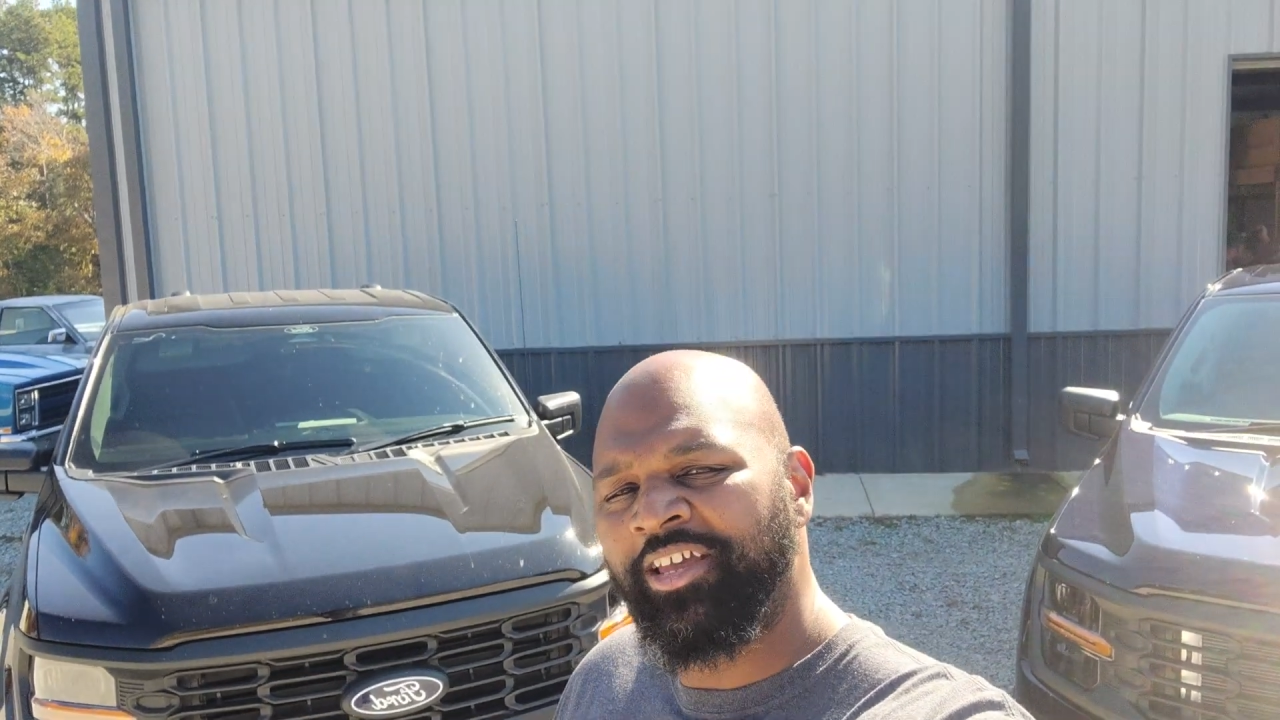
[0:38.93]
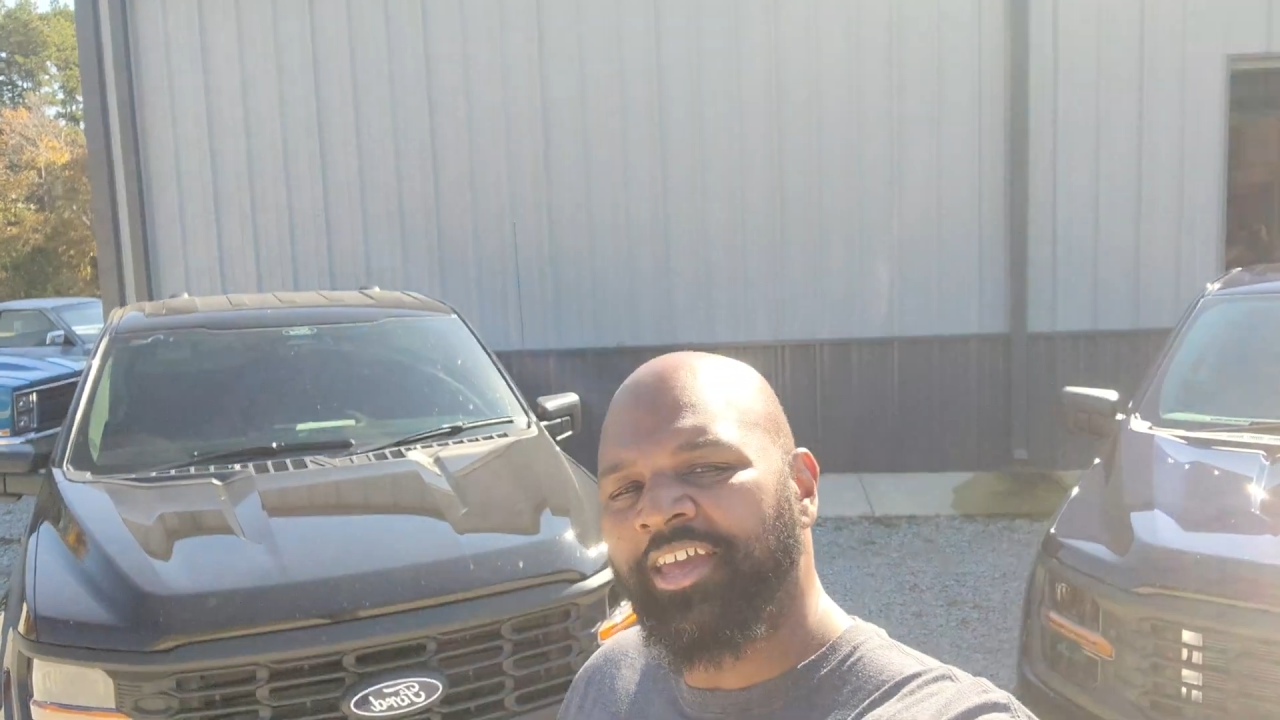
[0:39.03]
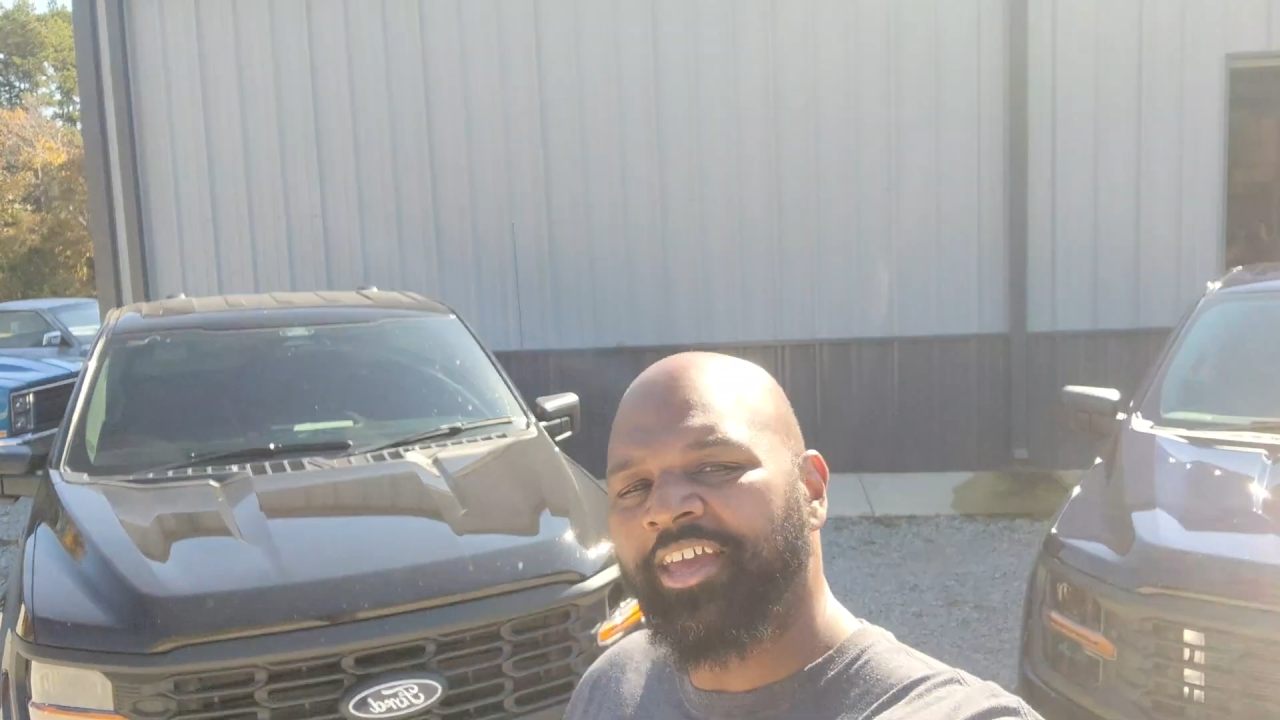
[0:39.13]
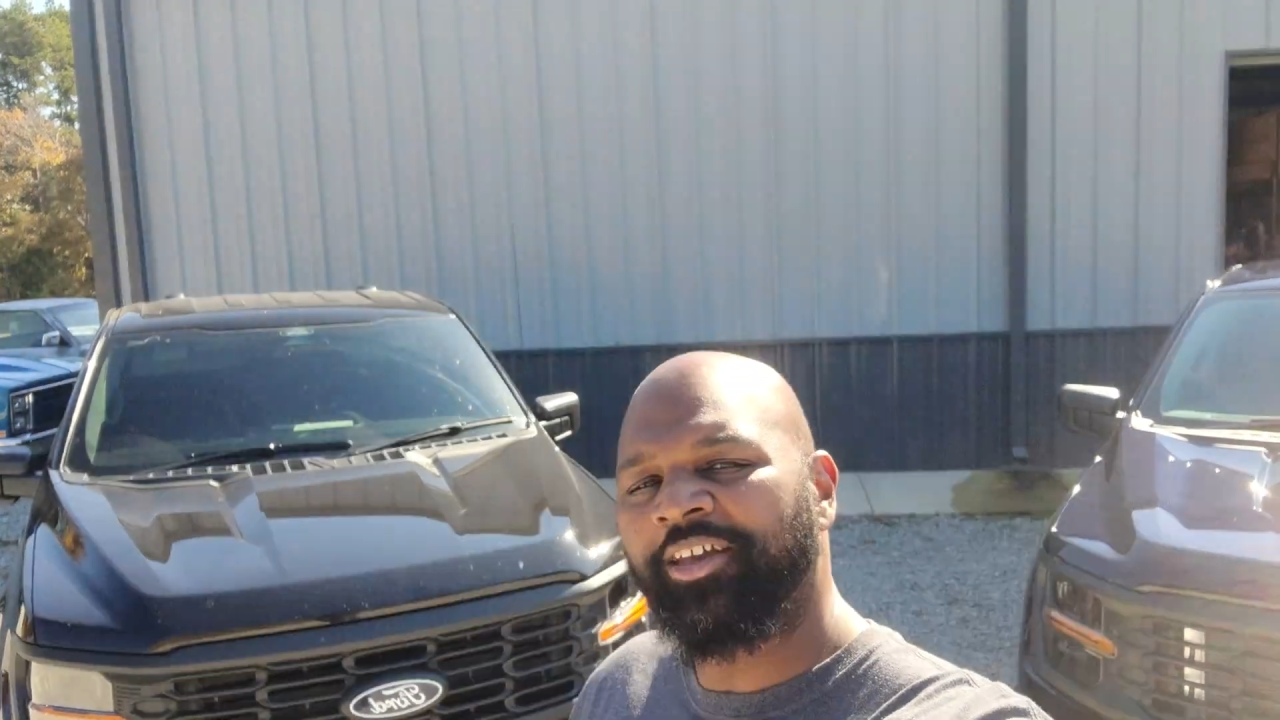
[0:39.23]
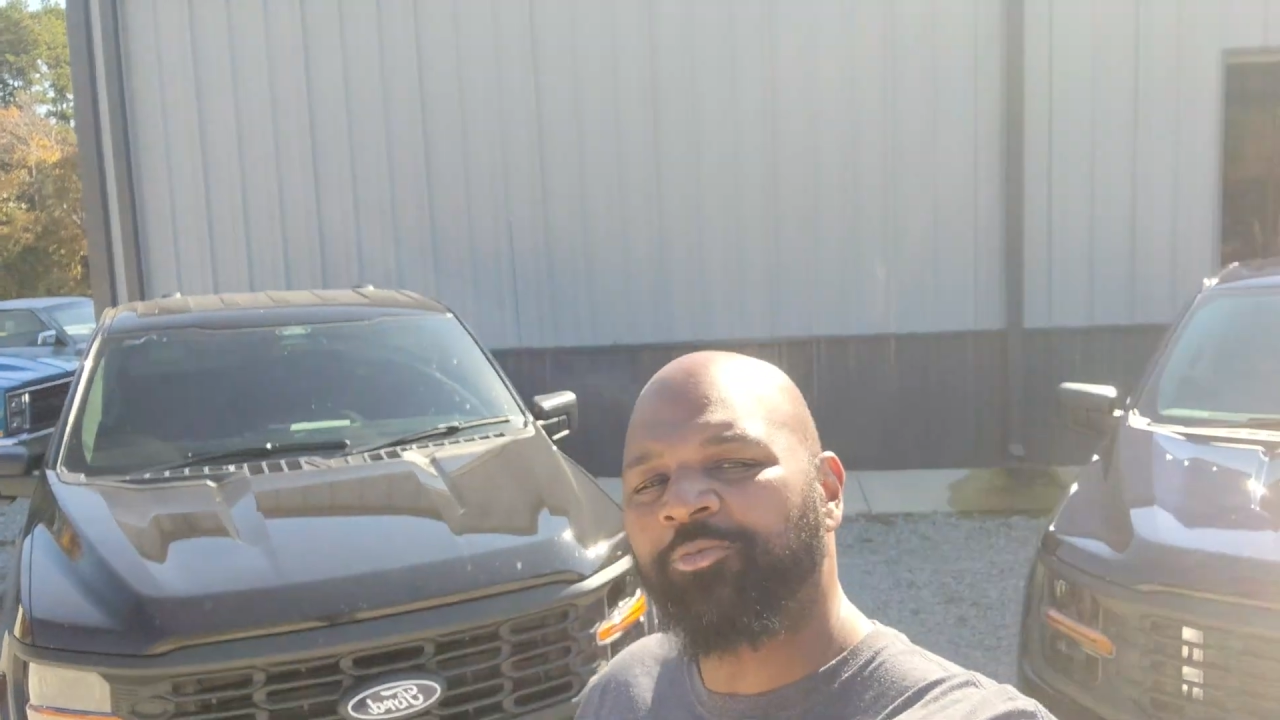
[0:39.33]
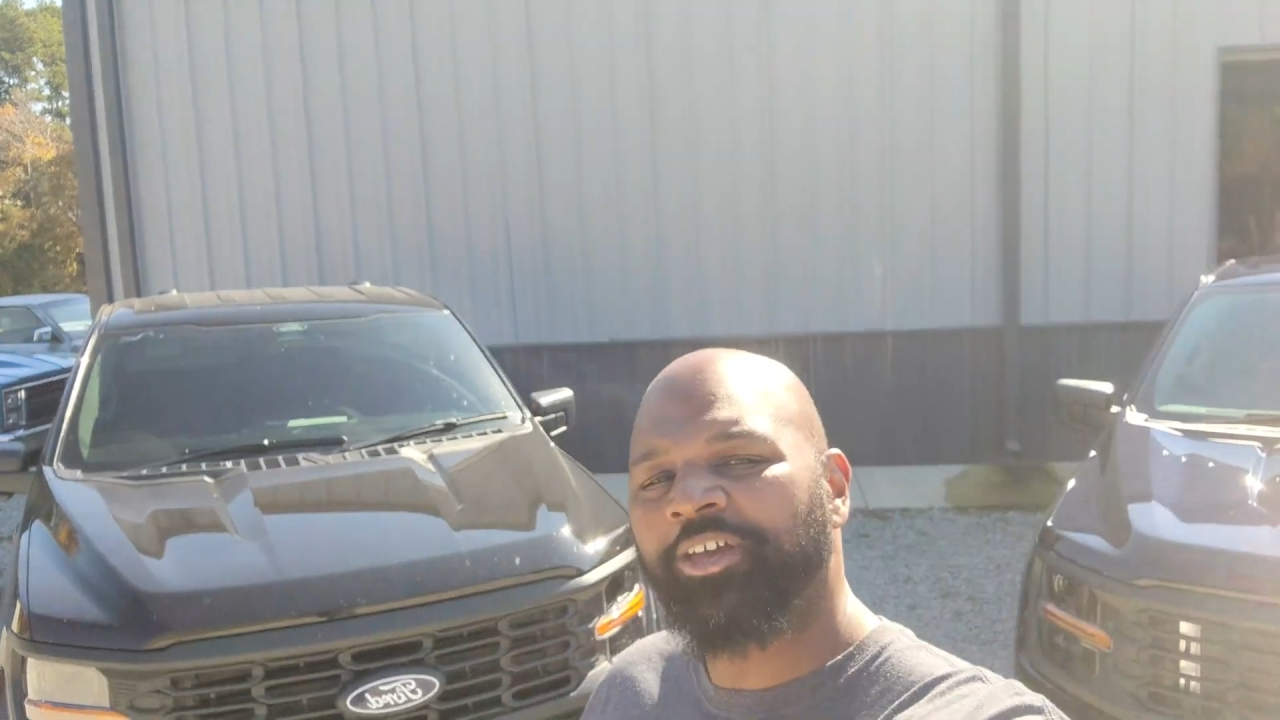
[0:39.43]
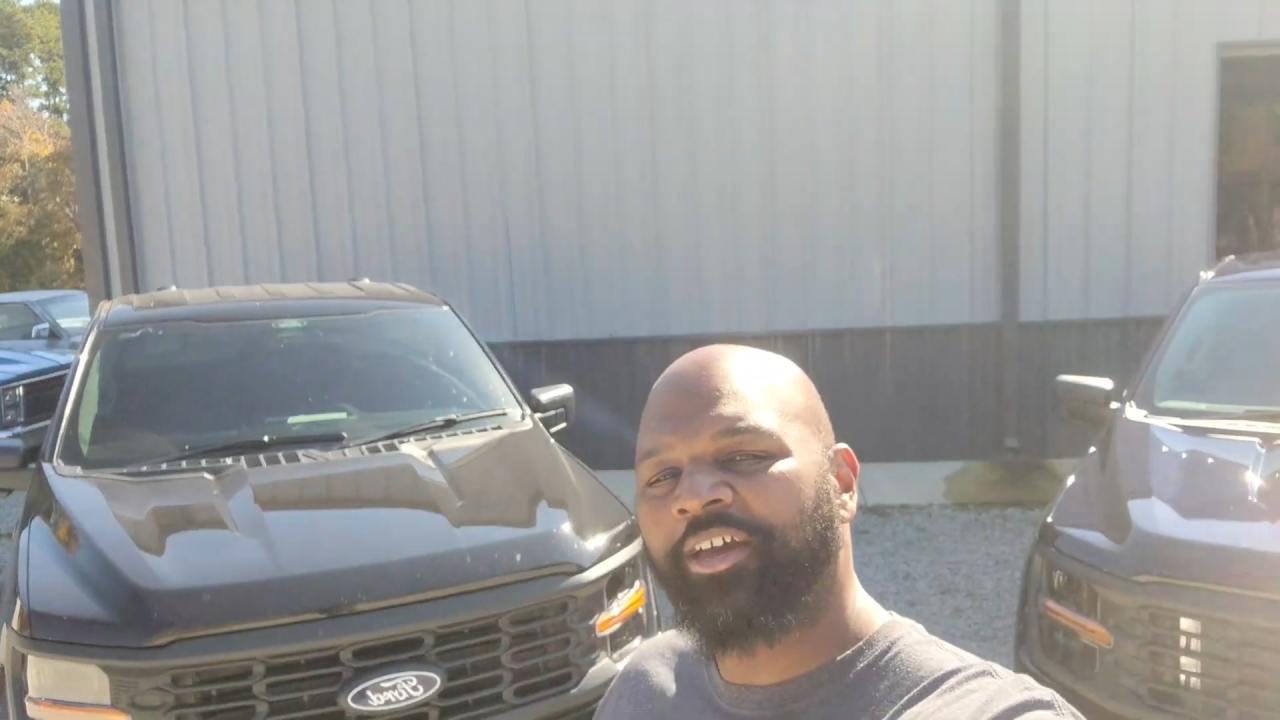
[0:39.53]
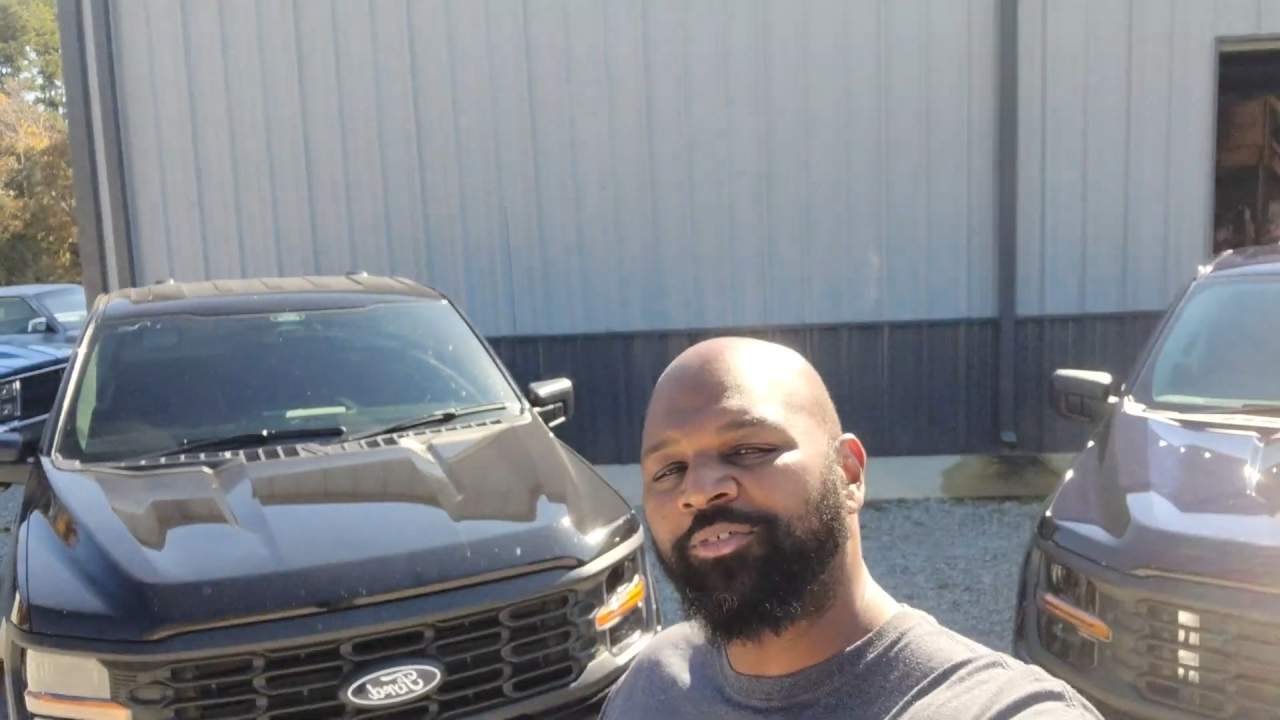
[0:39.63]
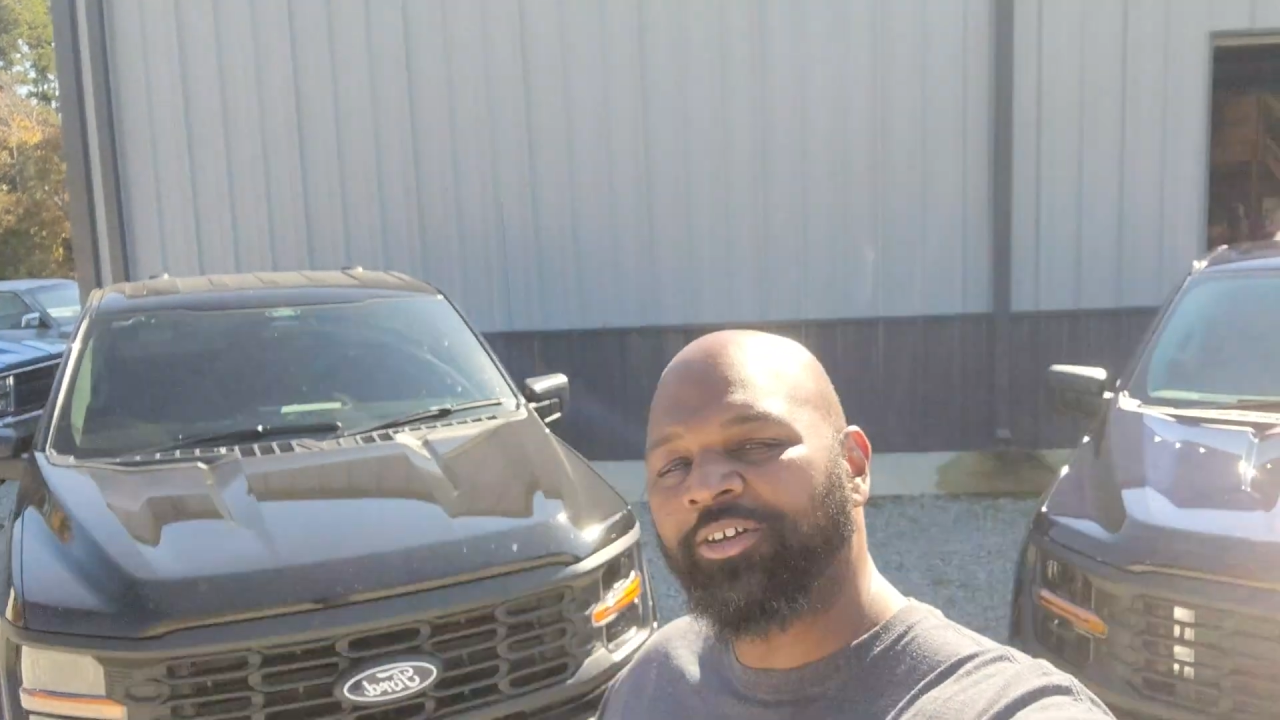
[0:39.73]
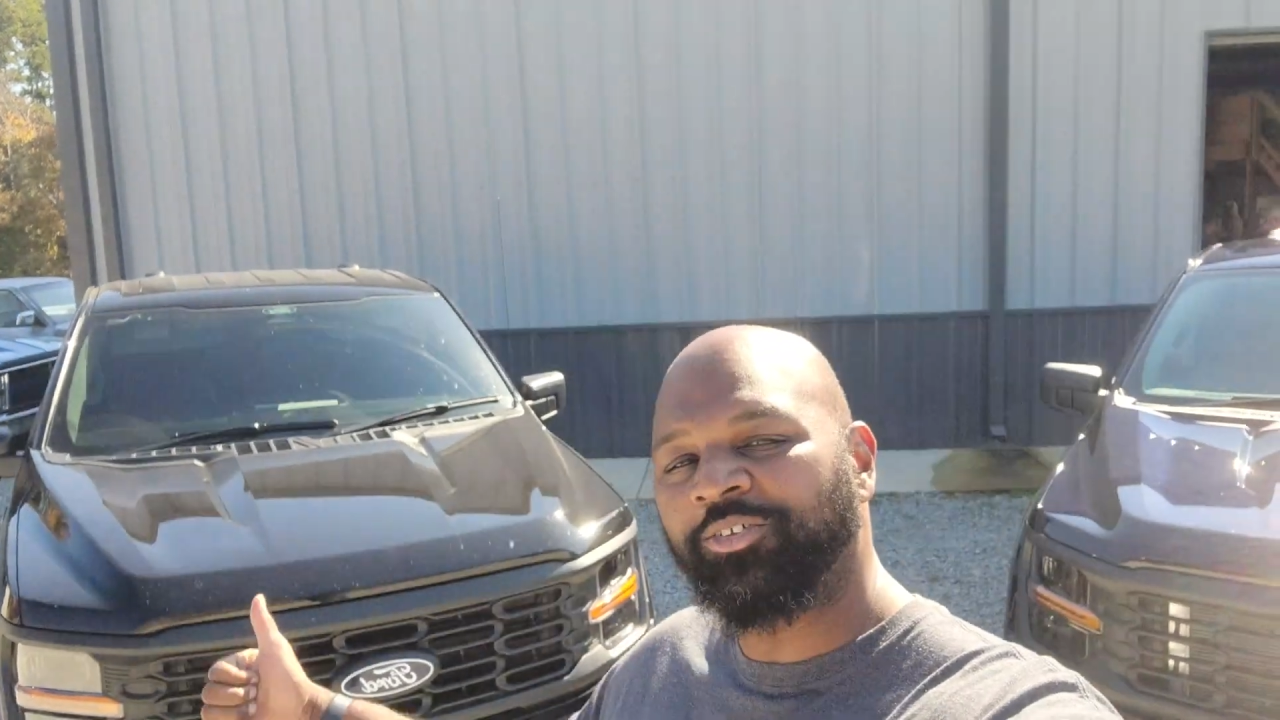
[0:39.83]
and we have a